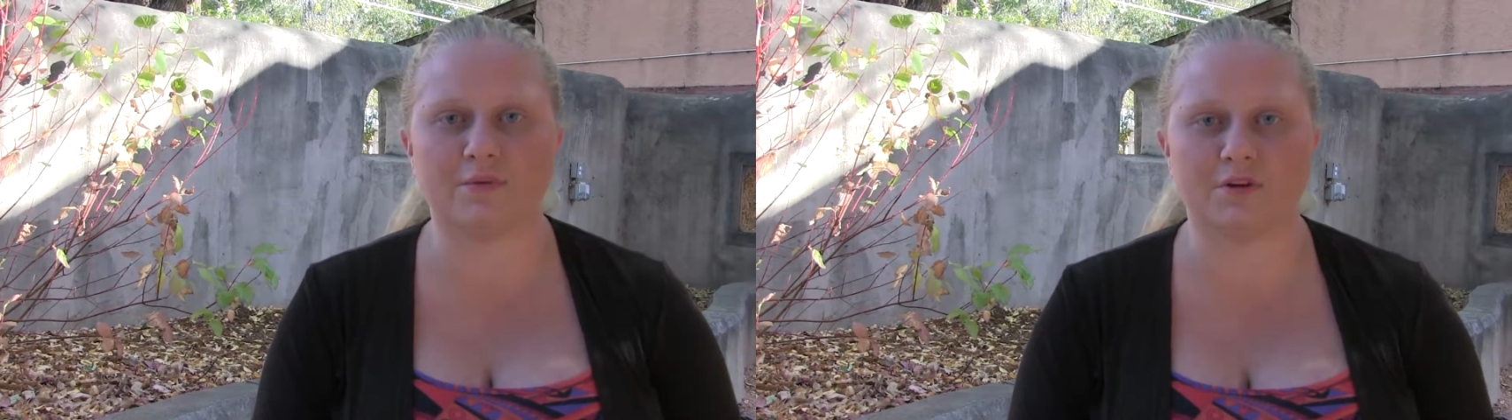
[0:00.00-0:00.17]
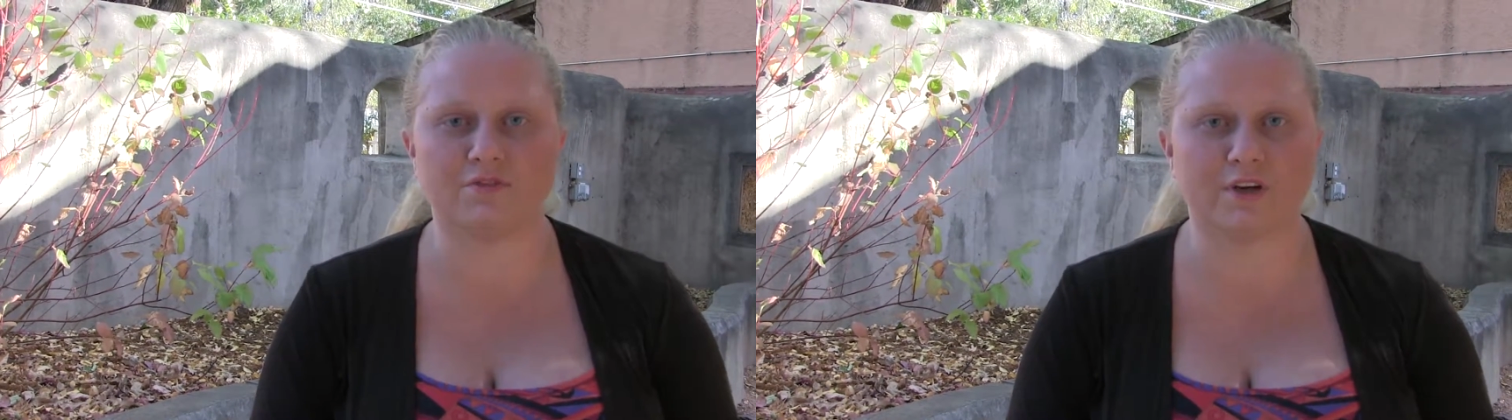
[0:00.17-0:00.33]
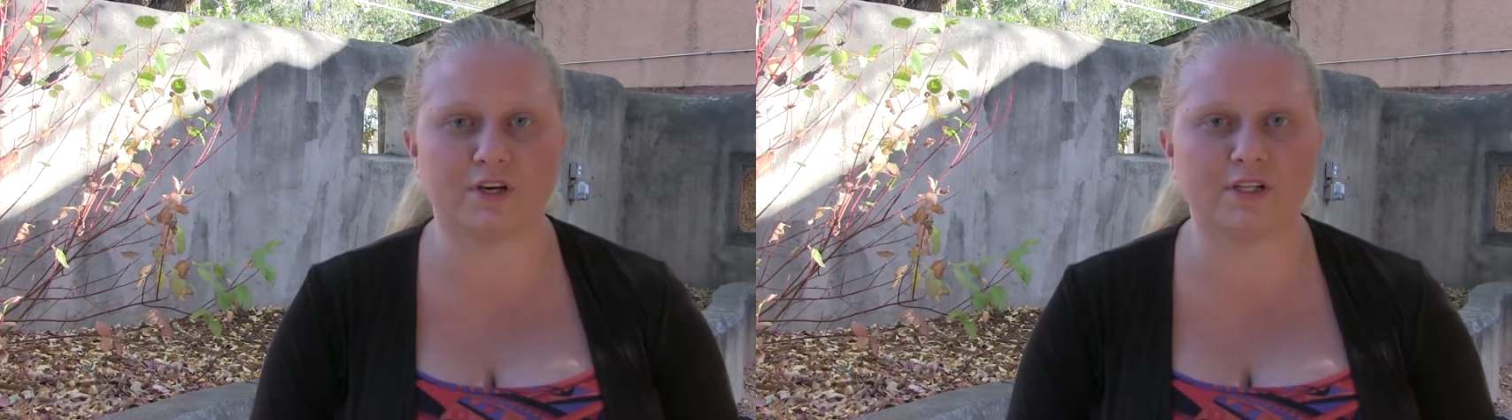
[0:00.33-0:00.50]

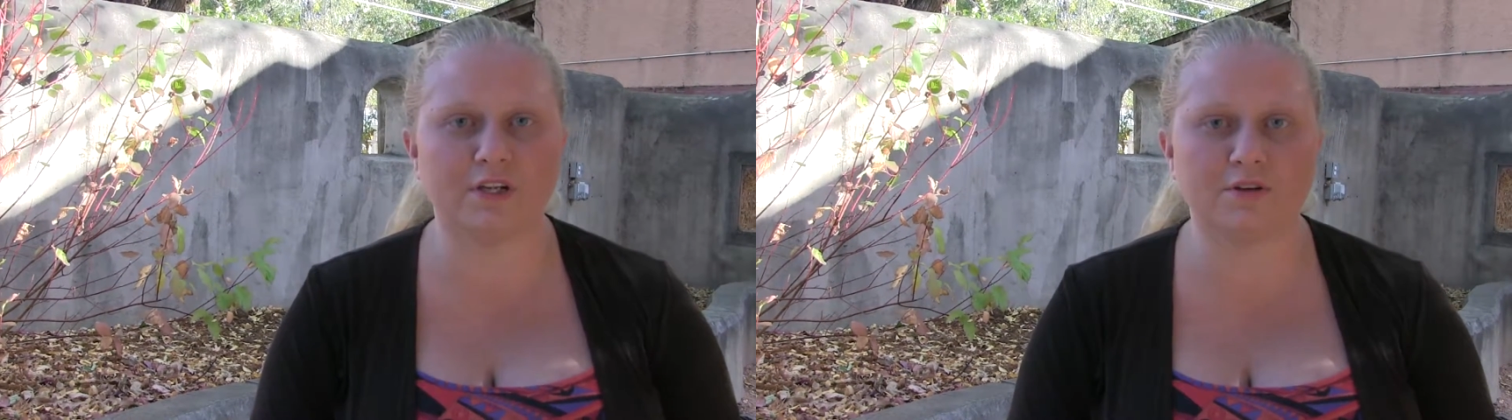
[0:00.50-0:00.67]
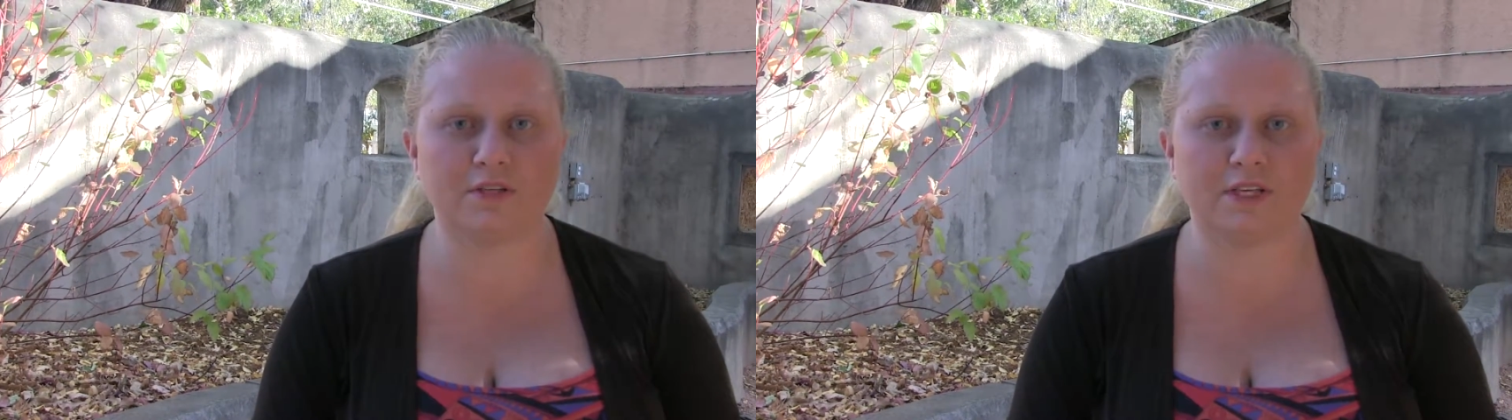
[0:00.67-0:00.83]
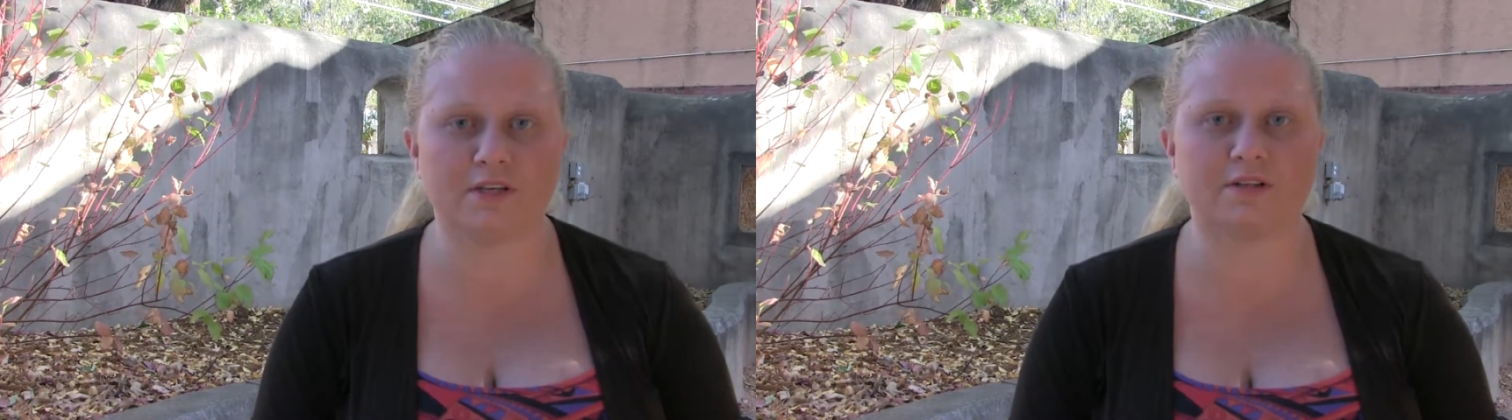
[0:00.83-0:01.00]
were very low
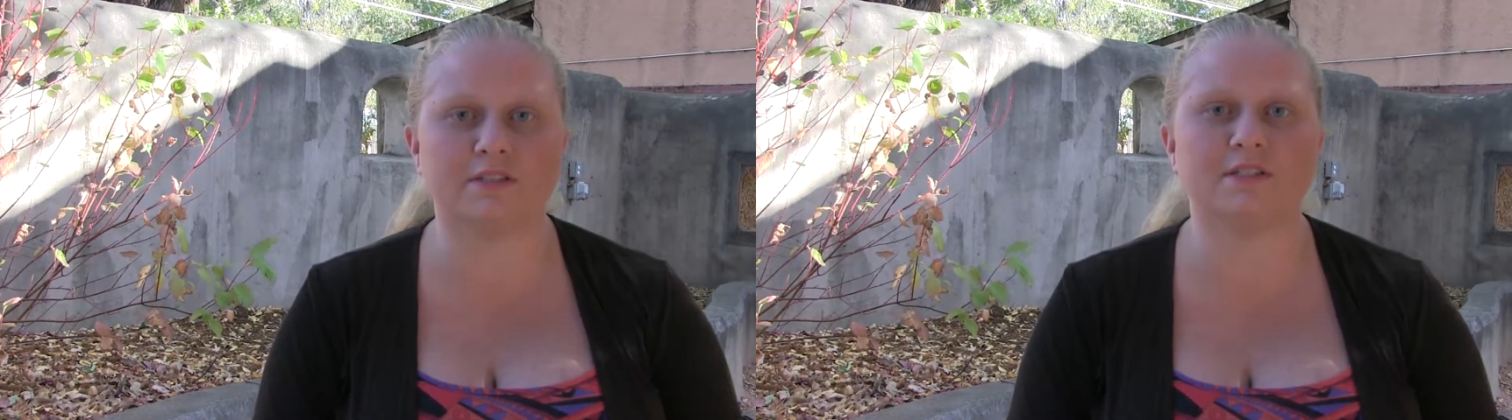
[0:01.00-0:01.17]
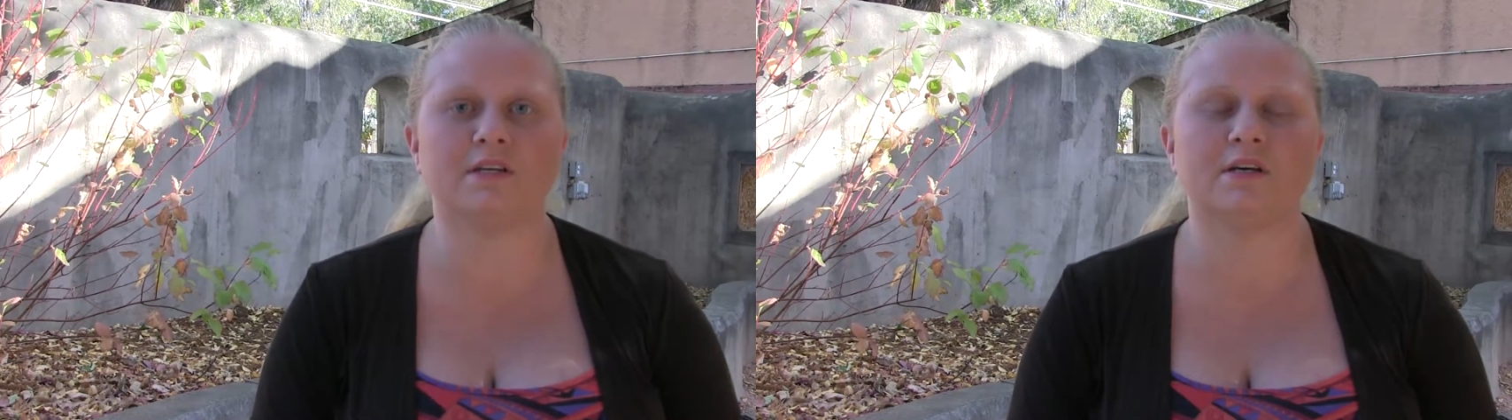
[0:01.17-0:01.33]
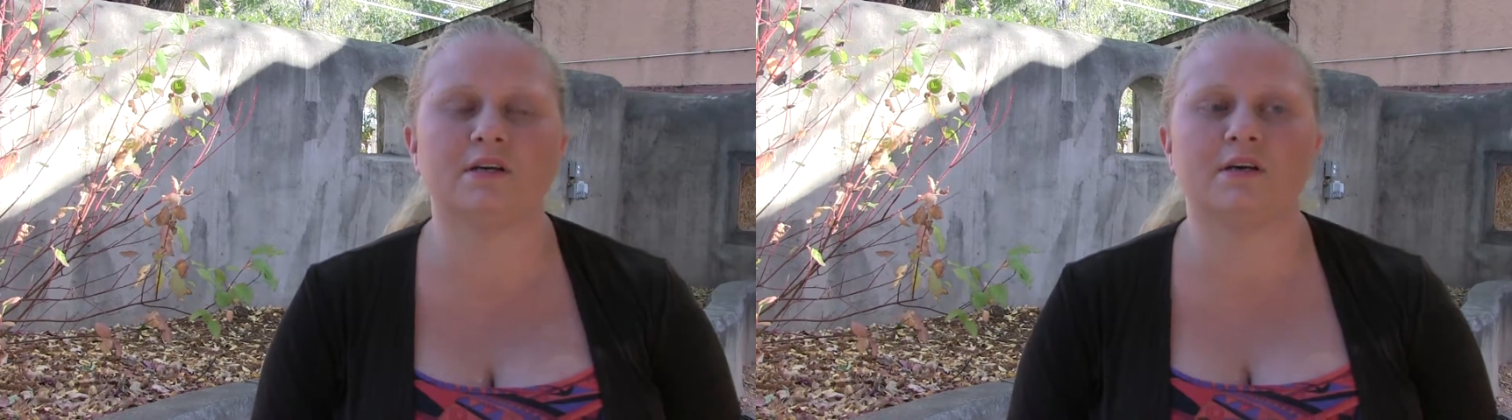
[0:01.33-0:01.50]
yield,
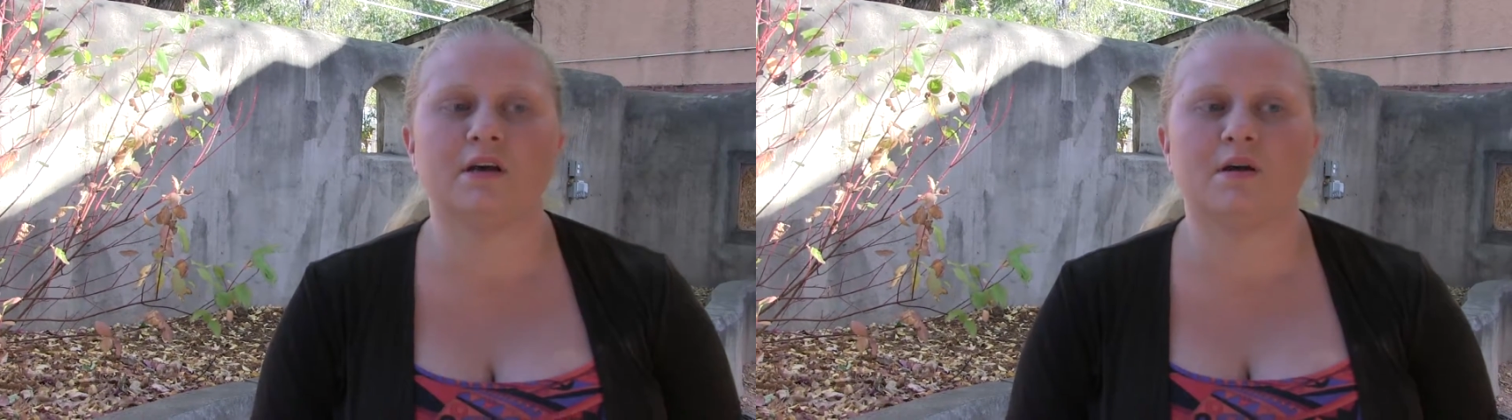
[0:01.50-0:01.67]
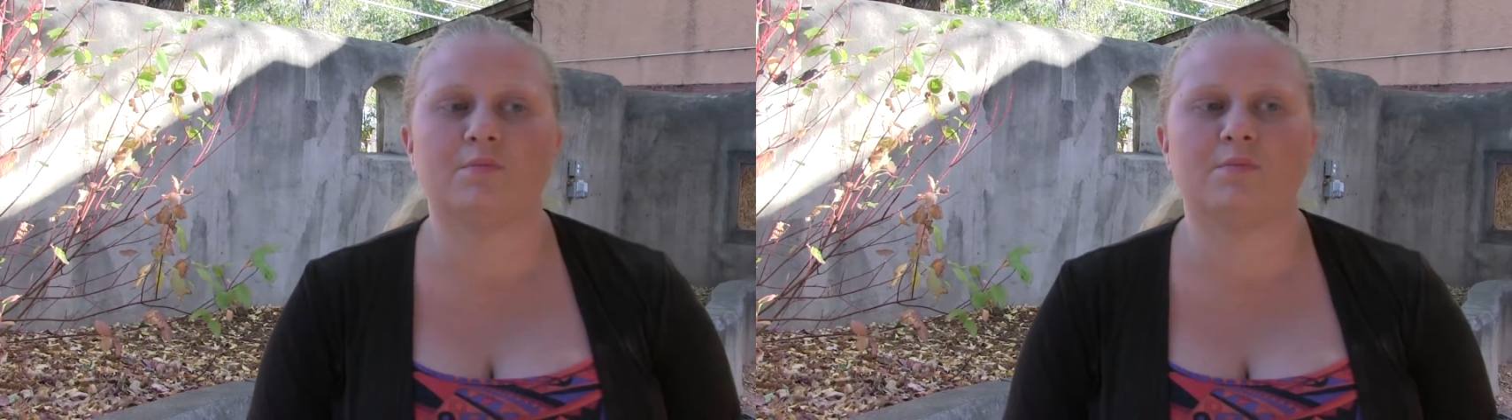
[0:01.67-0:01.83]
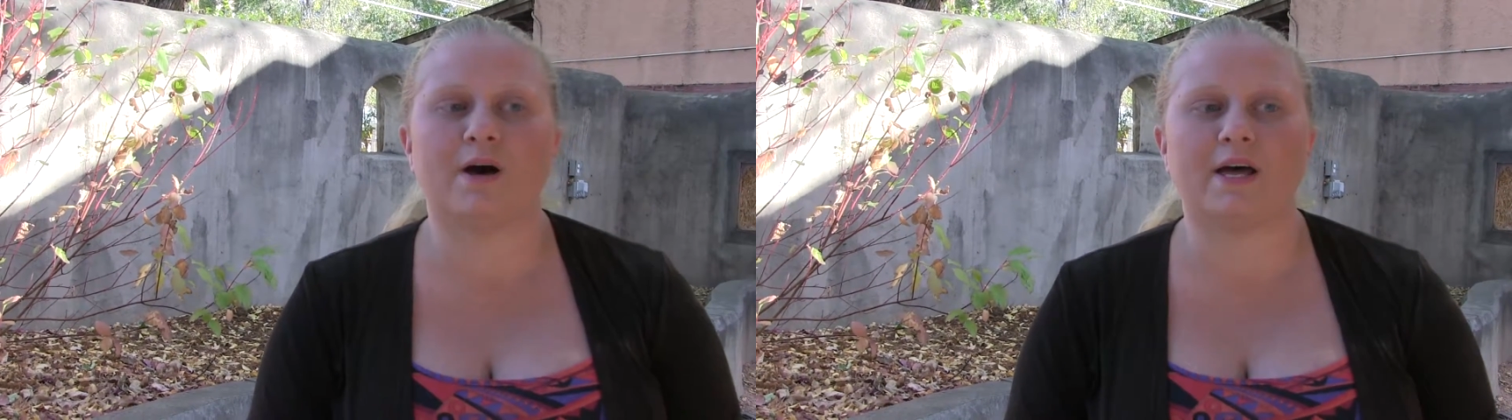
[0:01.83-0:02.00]

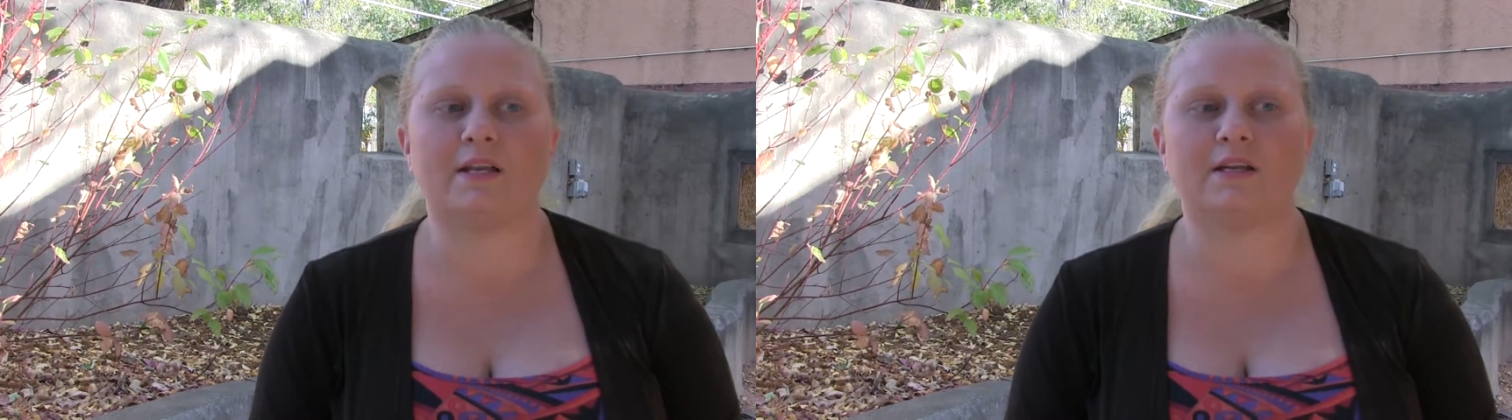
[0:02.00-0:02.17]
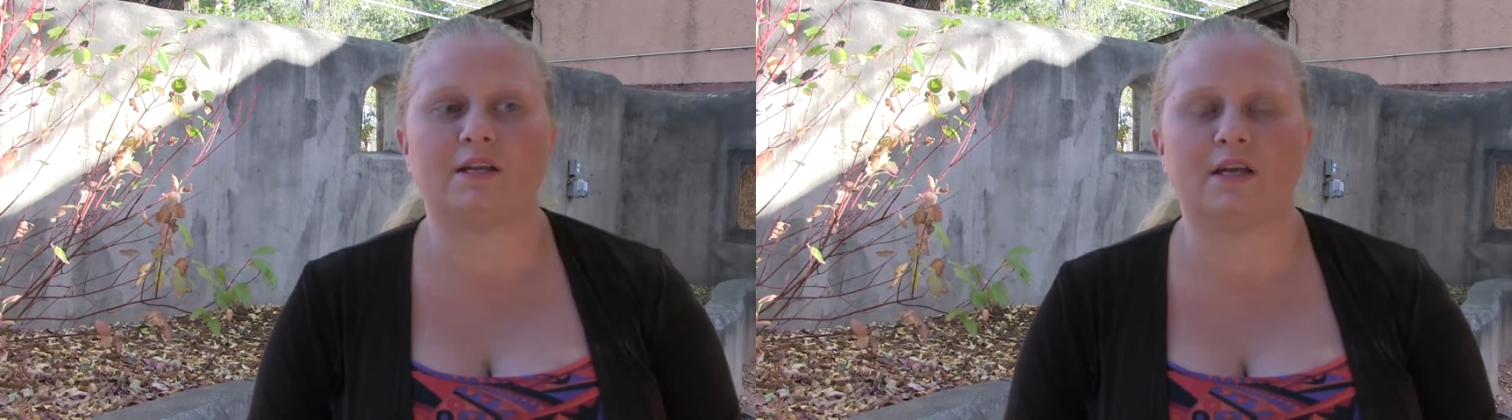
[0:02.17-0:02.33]
but